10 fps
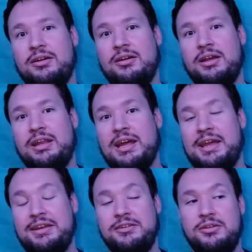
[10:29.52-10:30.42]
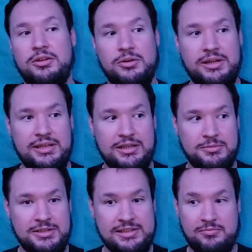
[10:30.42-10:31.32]
And I had no idea
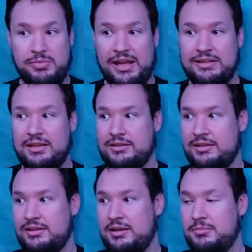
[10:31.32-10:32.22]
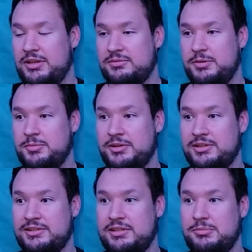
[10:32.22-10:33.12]
because I blacked out the entire bus so people couldn't
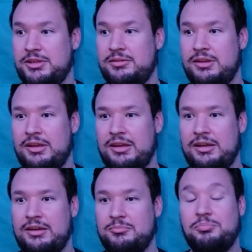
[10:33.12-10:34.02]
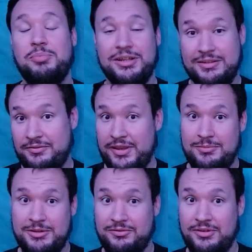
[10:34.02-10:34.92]
see me. But the
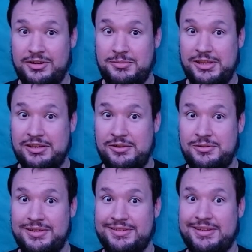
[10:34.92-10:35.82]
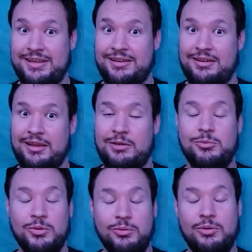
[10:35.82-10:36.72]
family in front of me noticed it and
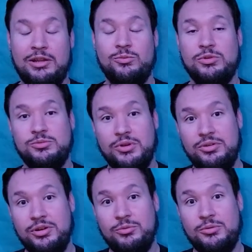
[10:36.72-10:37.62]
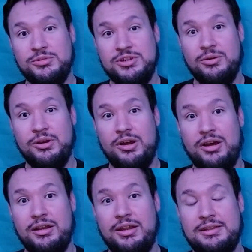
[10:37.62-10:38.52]
was wondering what was going
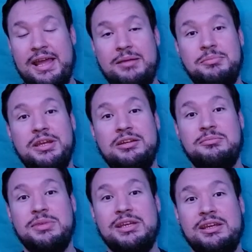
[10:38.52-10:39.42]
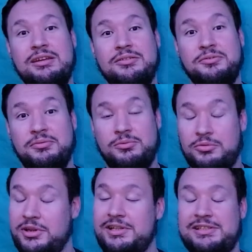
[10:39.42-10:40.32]
on. And that made me
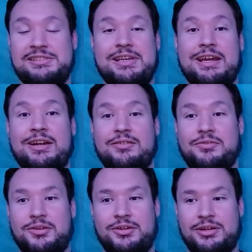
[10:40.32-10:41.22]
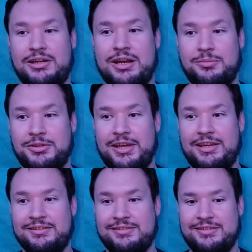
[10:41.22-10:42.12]
really scared for a couple
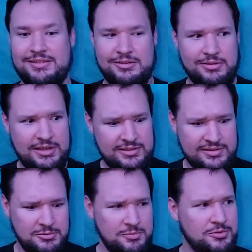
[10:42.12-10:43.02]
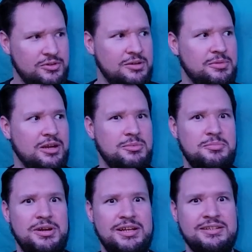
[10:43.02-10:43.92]
days. I was like, why is somebody pulling up on my
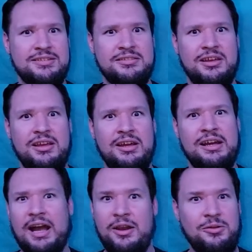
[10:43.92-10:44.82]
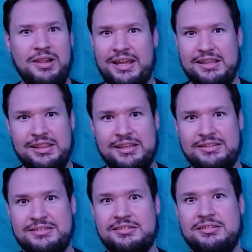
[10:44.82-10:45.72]
bus? I don't like
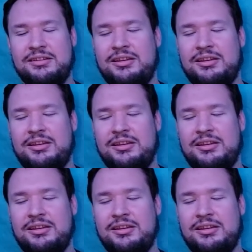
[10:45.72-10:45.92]
this.